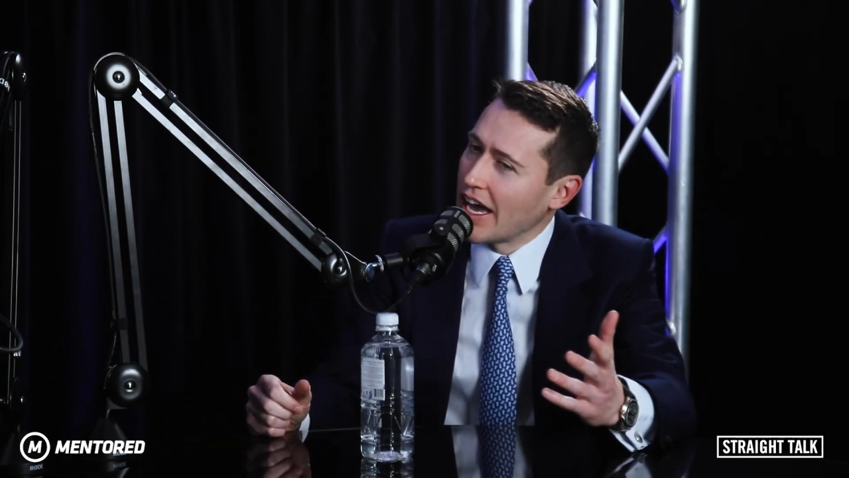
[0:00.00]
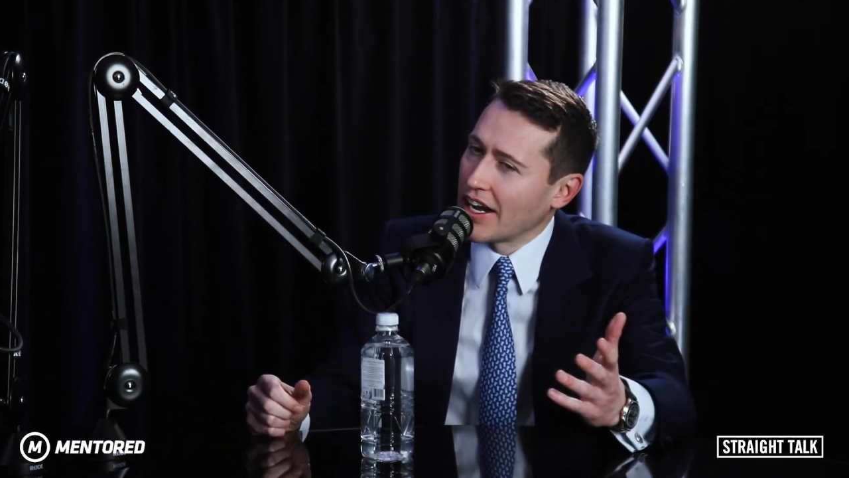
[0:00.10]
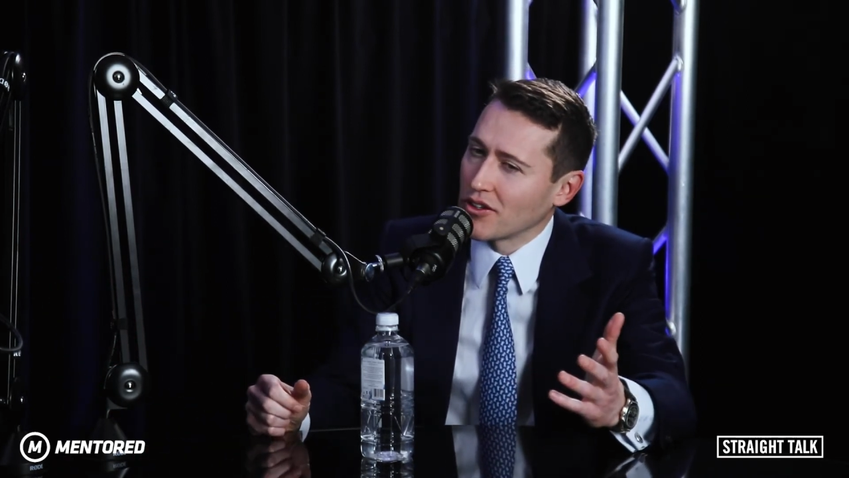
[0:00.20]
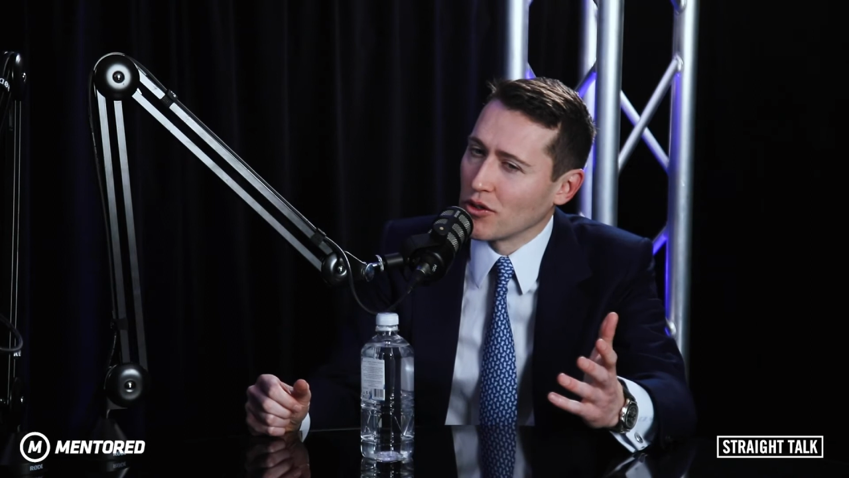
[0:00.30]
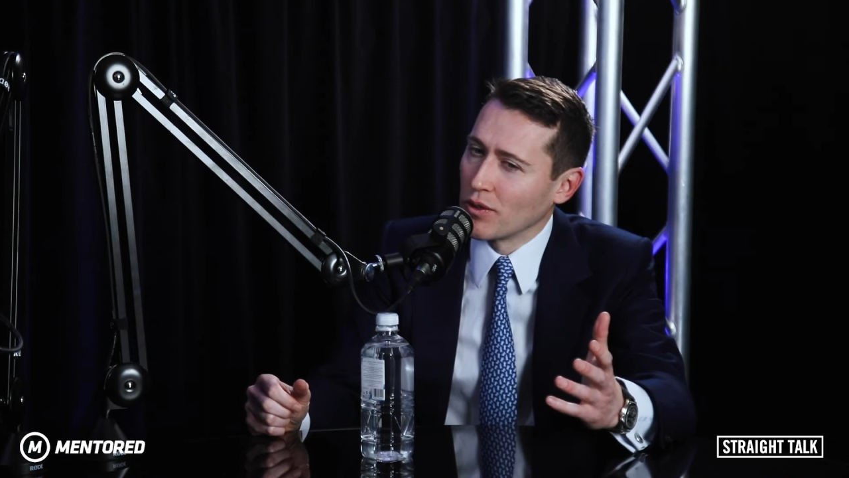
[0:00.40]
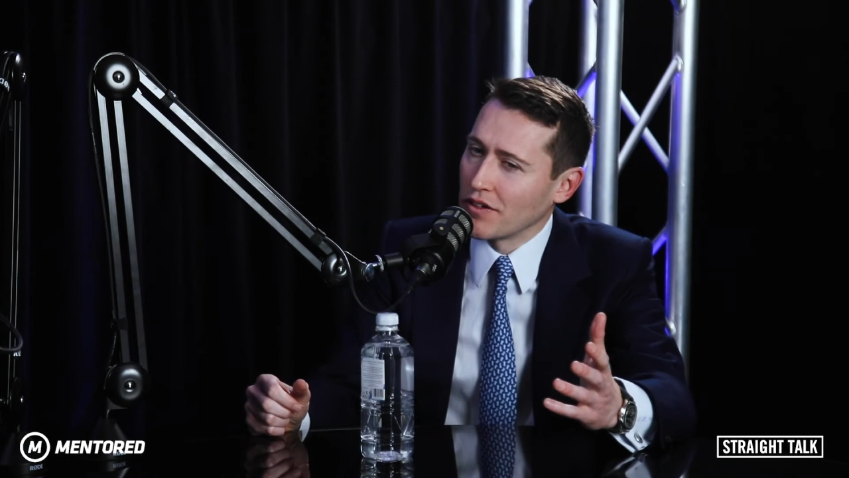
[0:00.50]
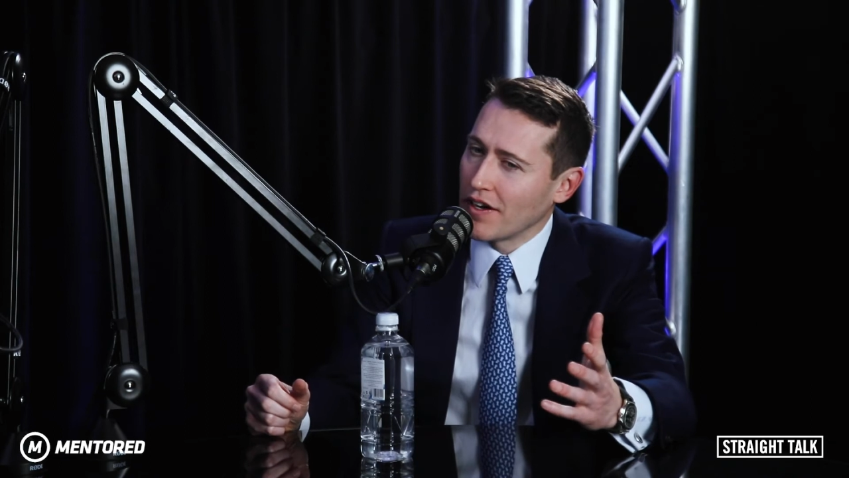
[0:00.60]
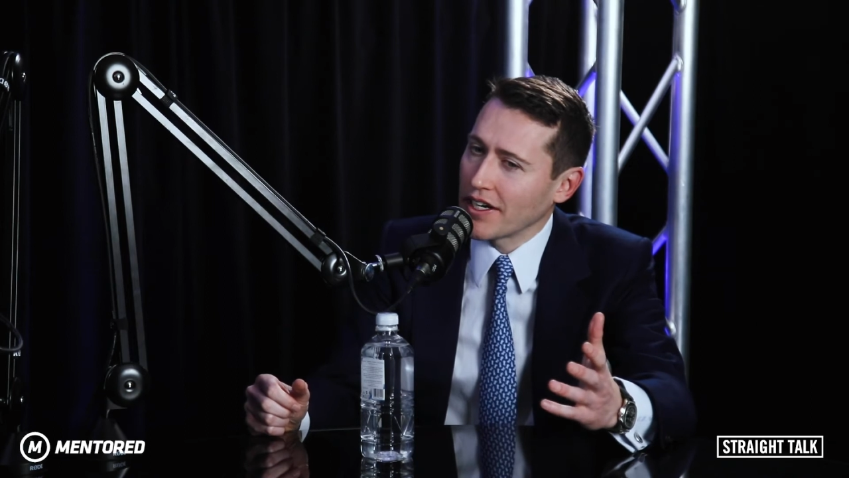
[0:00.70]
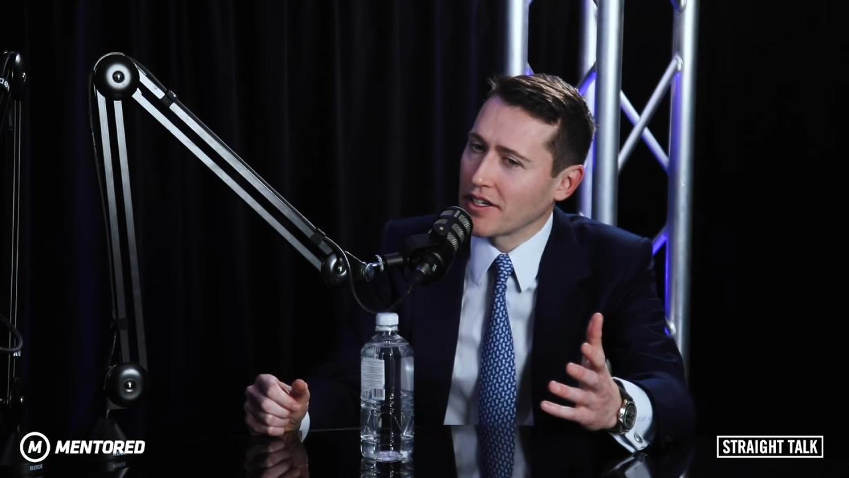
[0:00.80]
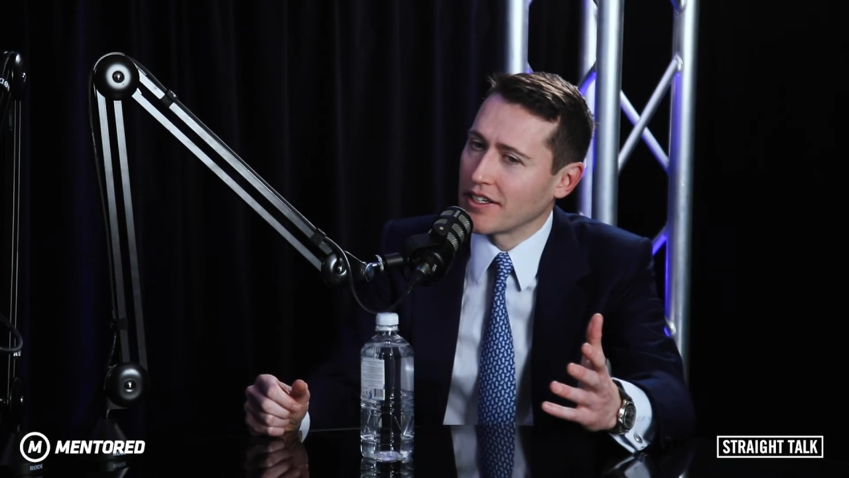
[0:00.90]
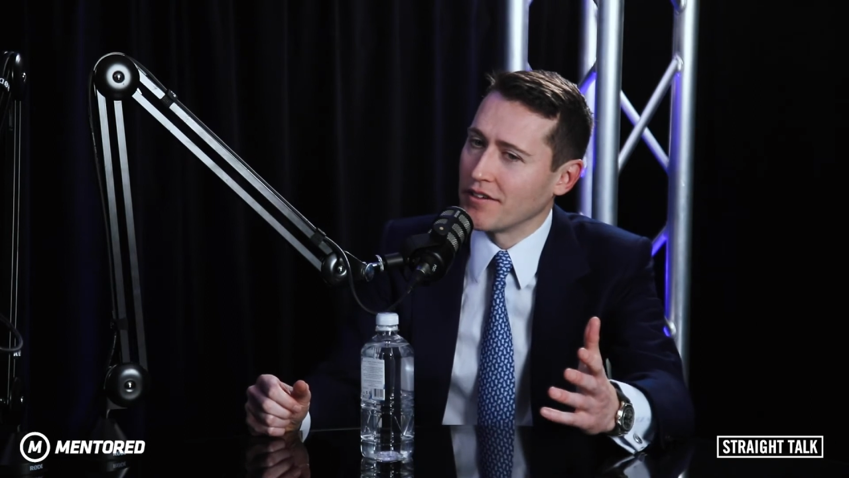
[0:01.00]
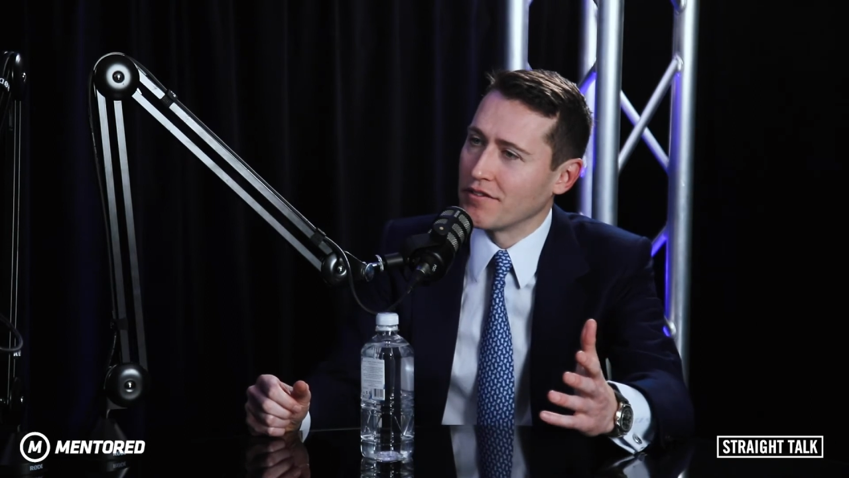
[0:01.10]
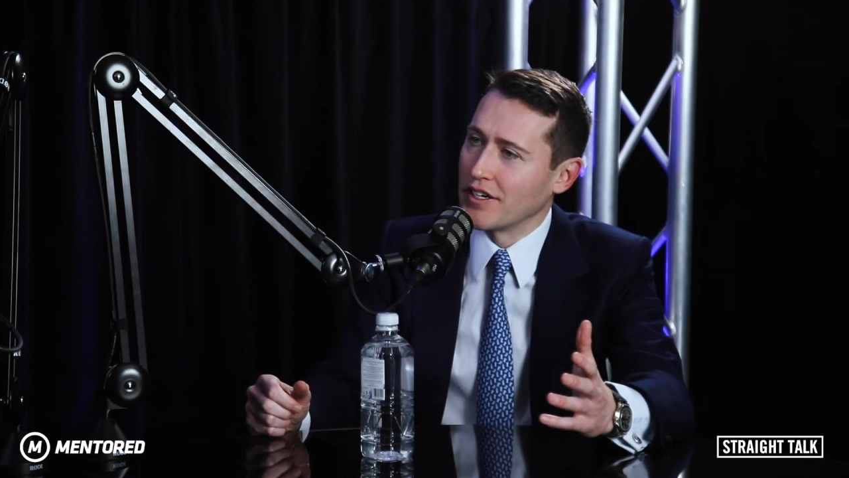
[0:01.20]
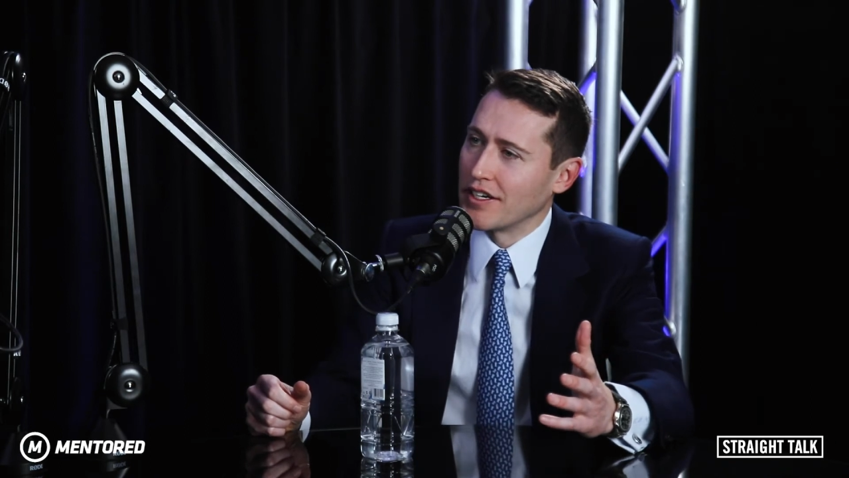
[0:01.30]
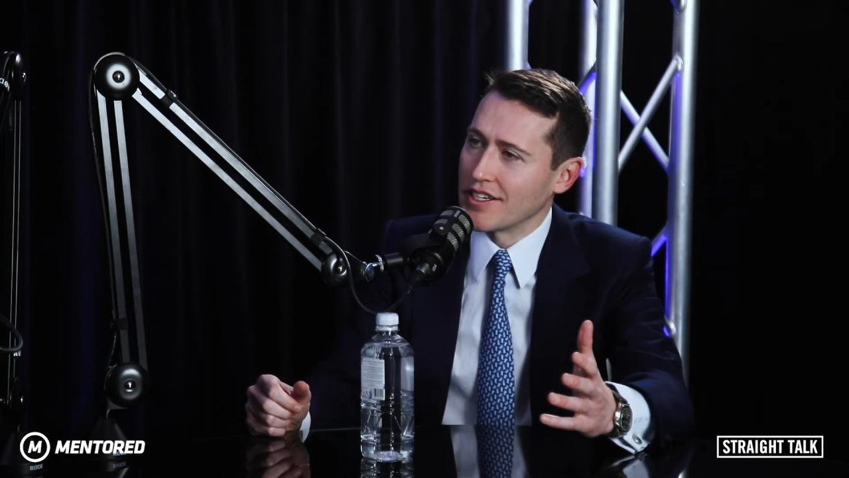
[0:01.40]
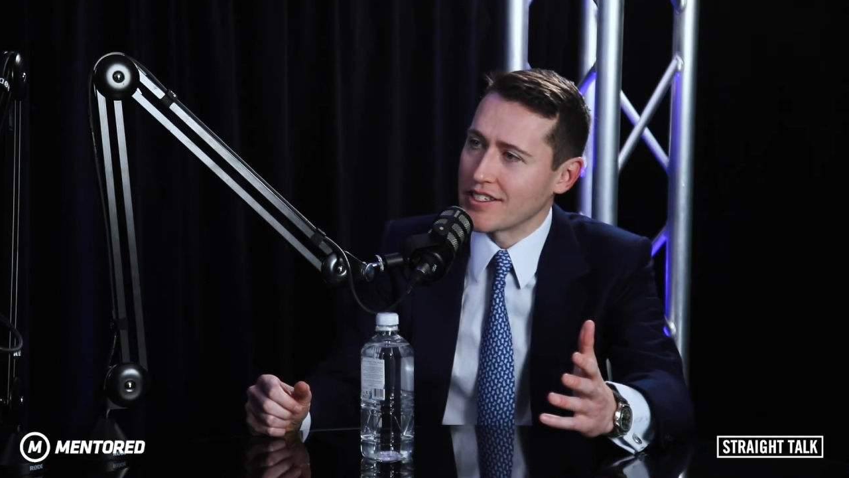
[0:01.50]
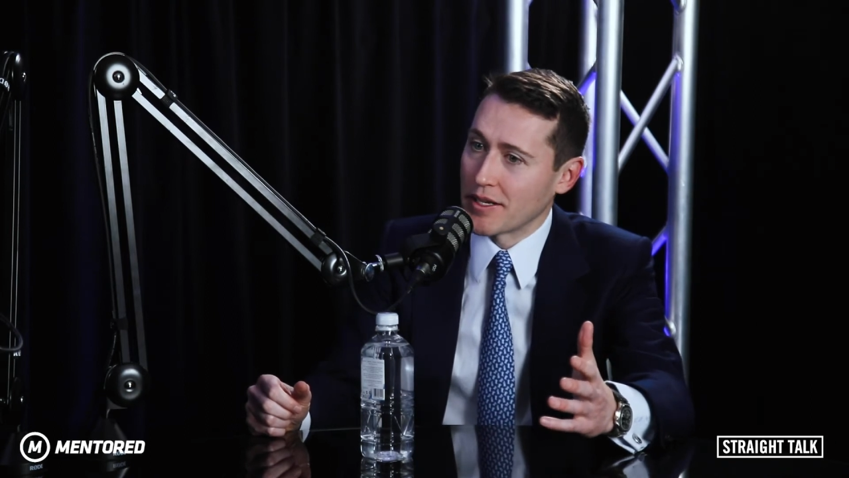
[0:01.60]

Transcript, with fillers: And I thought, well, if I can give a